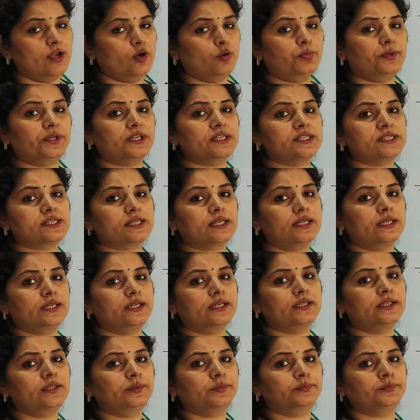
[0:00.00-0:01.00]
I hope it is
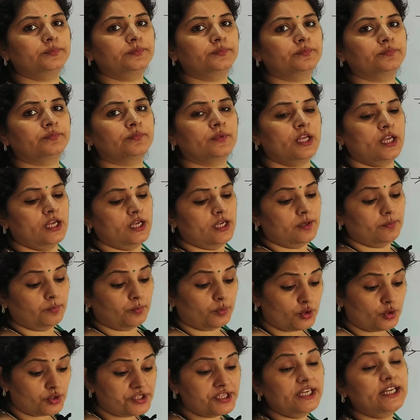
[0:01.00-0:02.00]
clear.
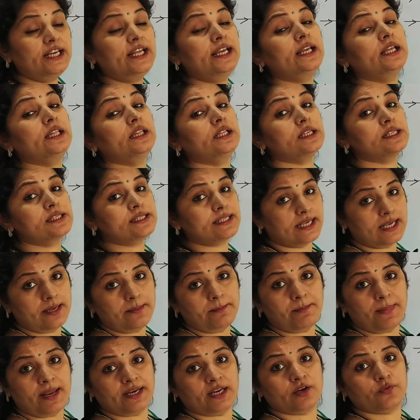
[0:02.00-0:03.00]
Proceeding in the
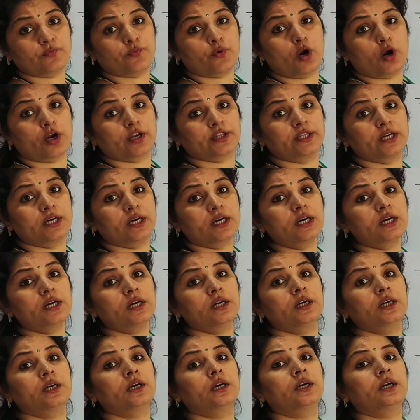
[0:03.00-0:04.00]
same manner for the
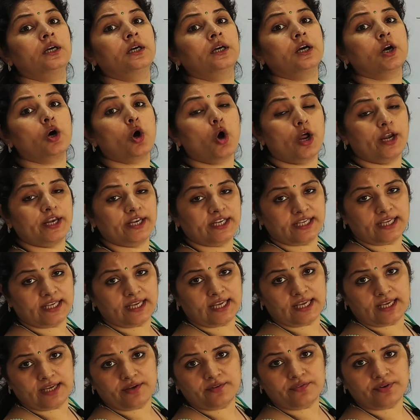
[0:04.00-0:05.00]

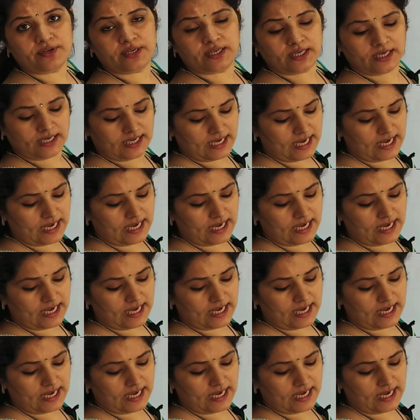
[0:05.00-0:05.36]
concave